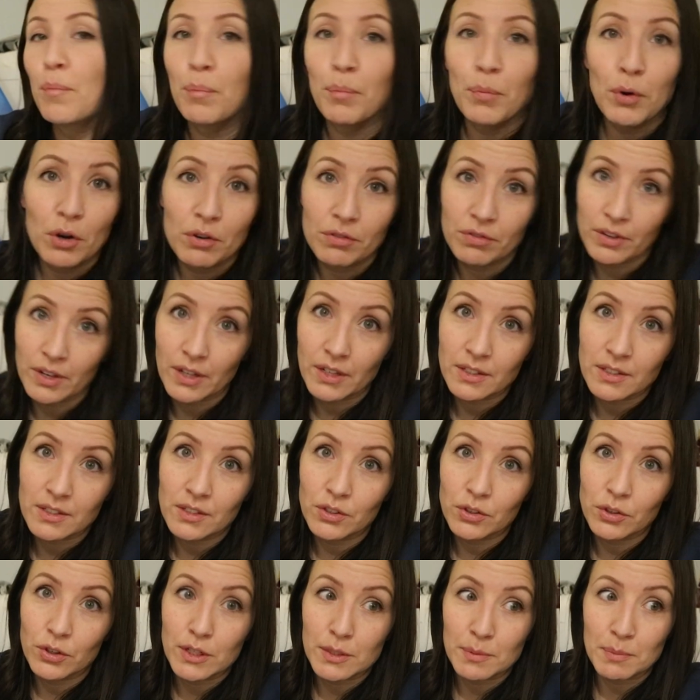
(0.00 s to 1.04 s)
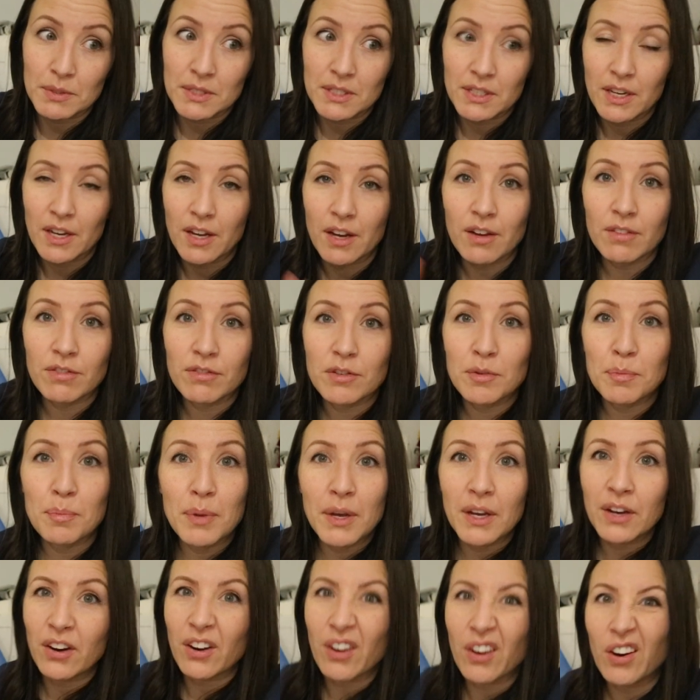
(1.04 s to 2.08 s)
Perfect Christmas gift,
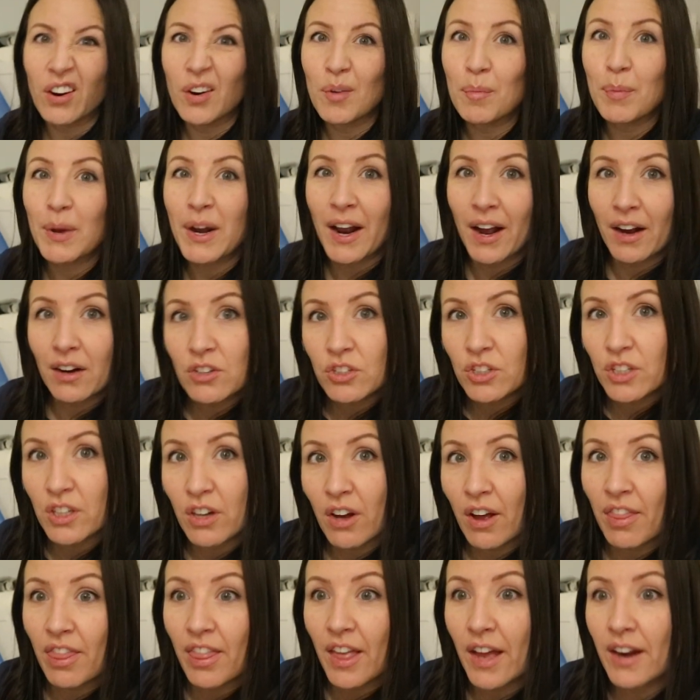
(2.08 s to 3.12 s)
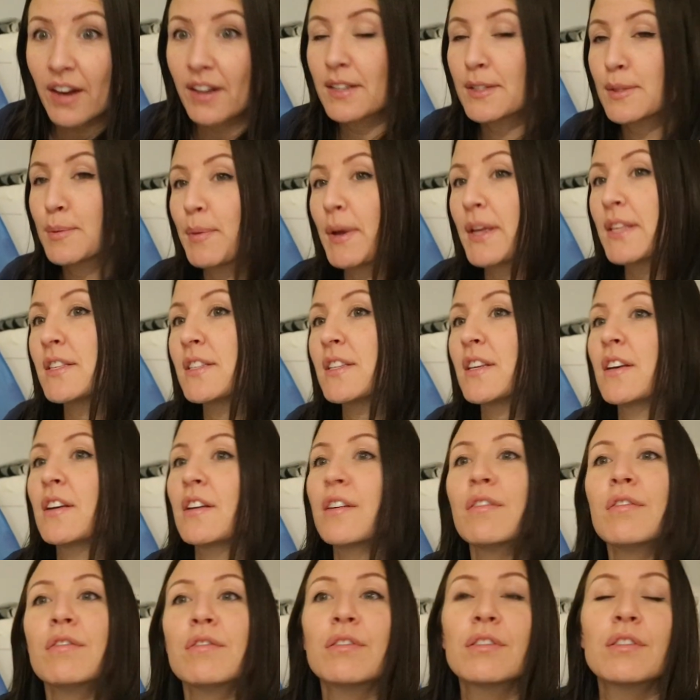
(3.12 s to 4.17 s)
bigger but actually not that
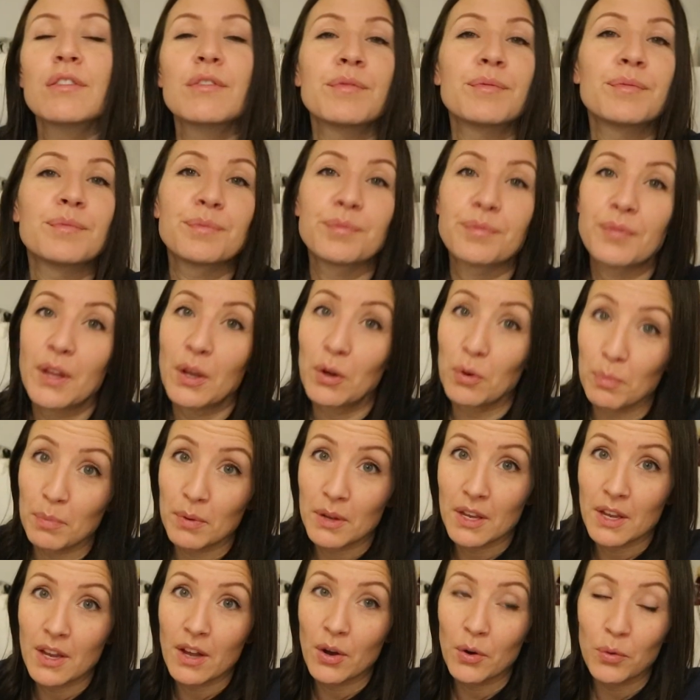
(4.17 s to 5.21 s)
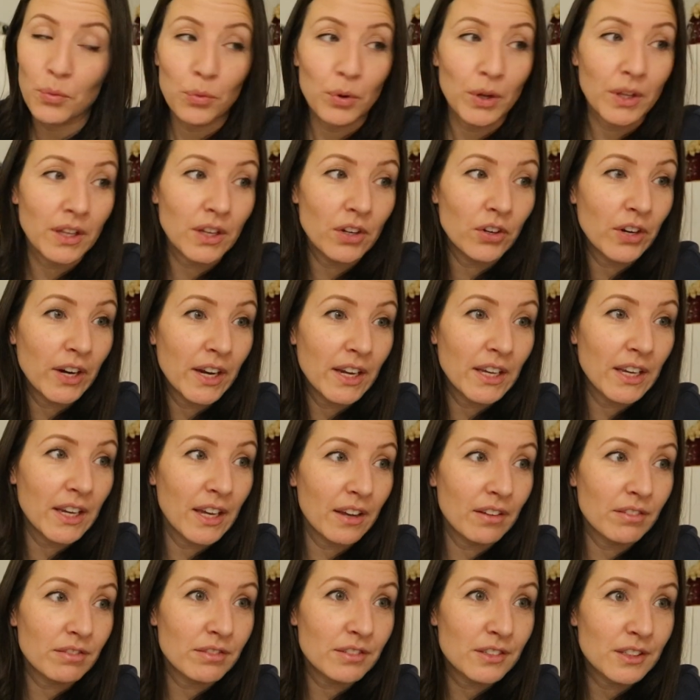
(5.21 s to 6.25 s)
expensive. It would be a really great
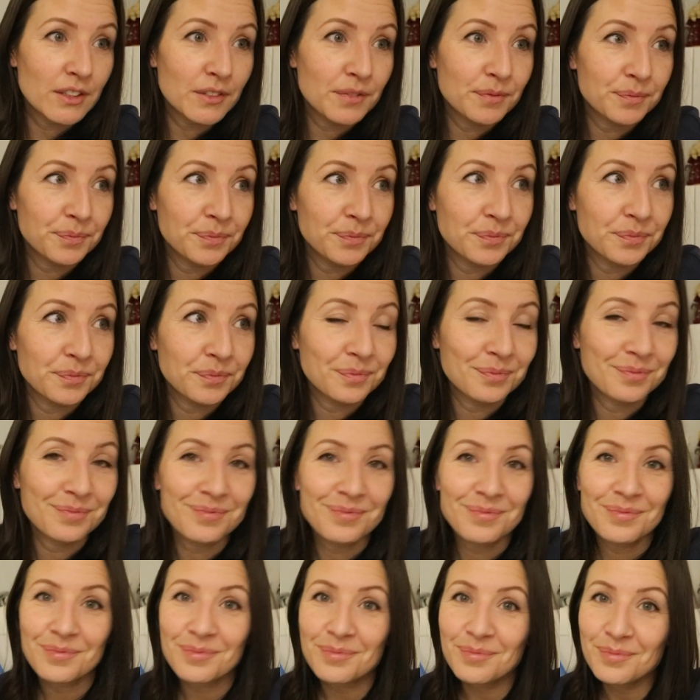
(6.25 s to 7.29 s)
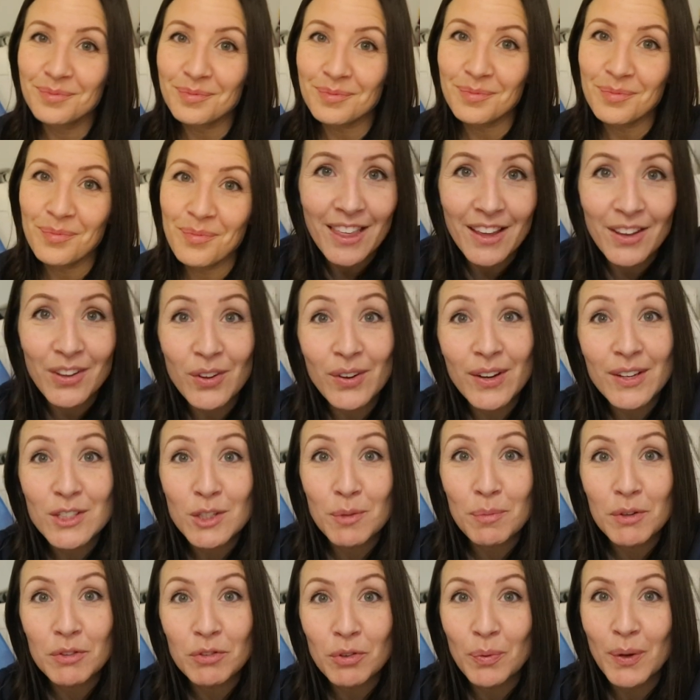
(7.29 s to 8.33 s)
gift. Thank you guys
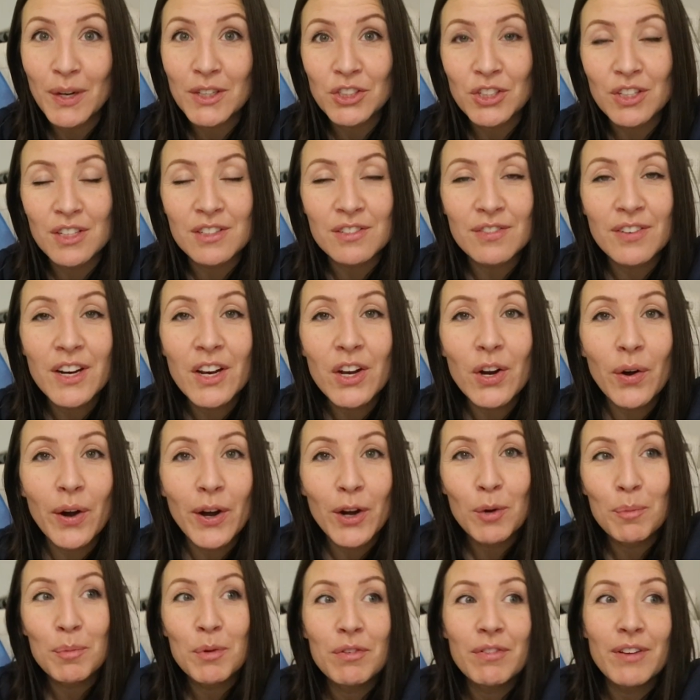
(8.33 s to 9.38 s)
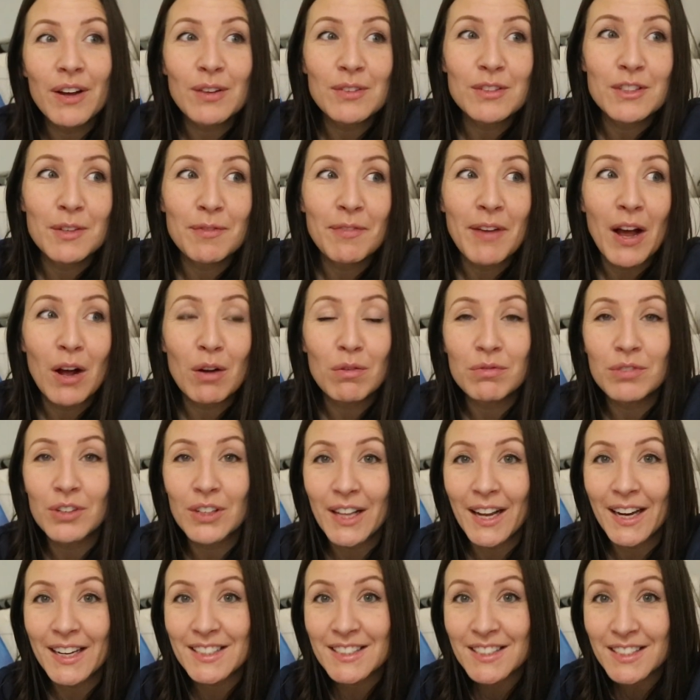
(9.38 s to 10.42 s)
so much for watching this video. I hope you found some
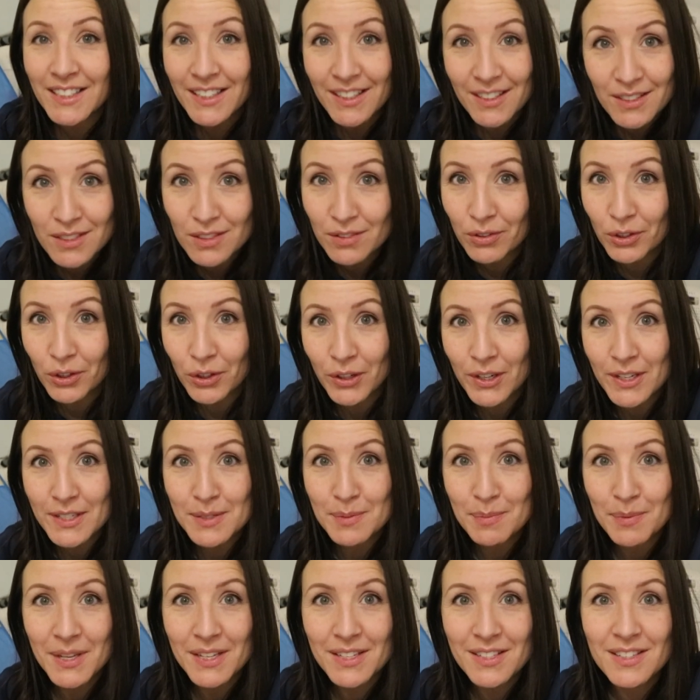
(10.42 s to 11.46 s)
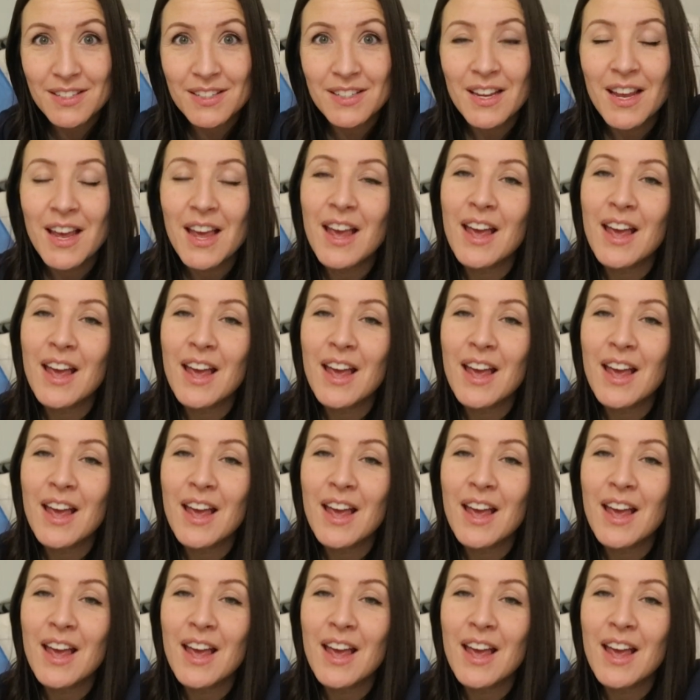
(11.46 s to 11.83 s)
helpful ideas for Christmas